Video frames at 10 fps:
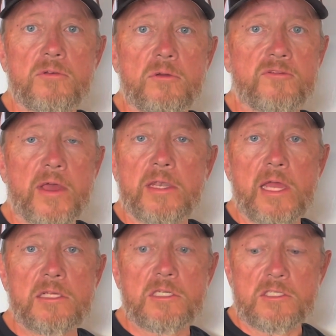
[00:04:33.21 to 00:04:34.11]
Do a
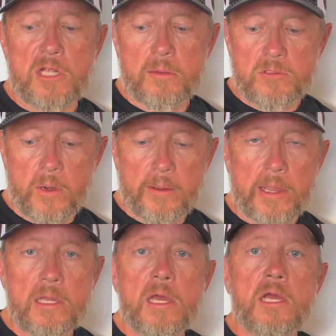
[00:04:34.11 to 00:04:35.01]
fantastic job. So
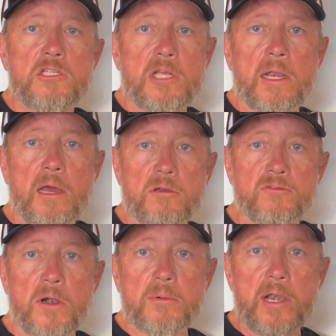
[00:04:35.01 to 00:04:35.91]
anyway, shout out to
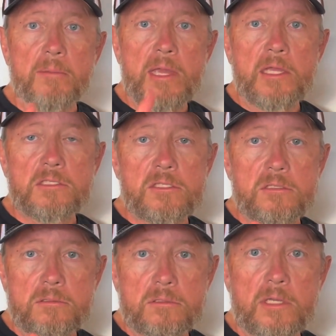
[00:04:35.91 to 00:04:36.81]
Farm Creek Meats.
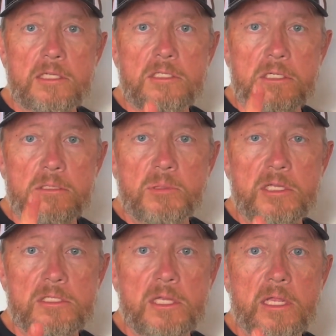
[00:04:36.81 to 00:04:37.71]
That's a good
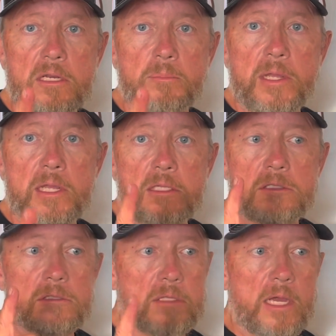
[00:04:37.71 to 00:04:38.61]
place to take your
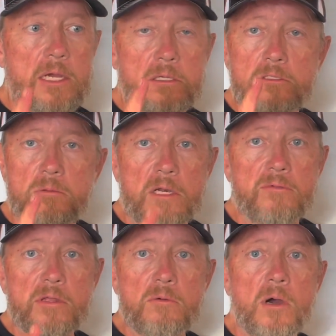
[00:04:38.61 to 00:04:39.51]
pigs, cows,
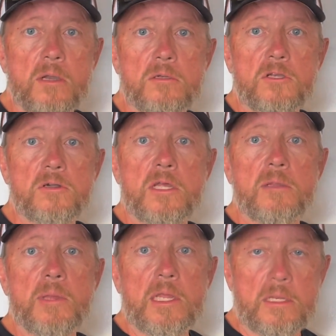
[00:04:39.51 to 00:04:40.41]
whatever you want turned into
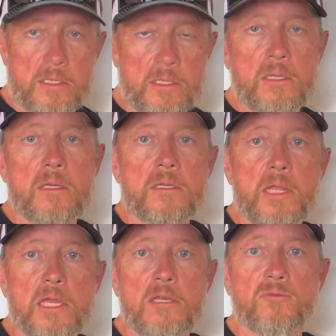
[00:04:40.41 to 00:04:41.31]
meat.
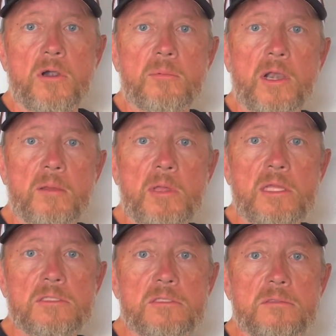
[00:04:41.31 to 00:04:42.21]
Take it to Farm Creek
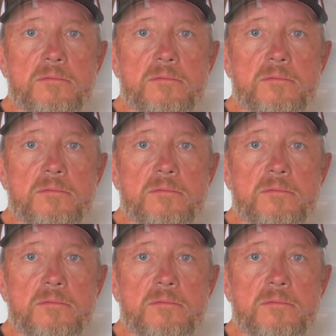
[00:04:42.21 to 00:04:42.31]
Meats.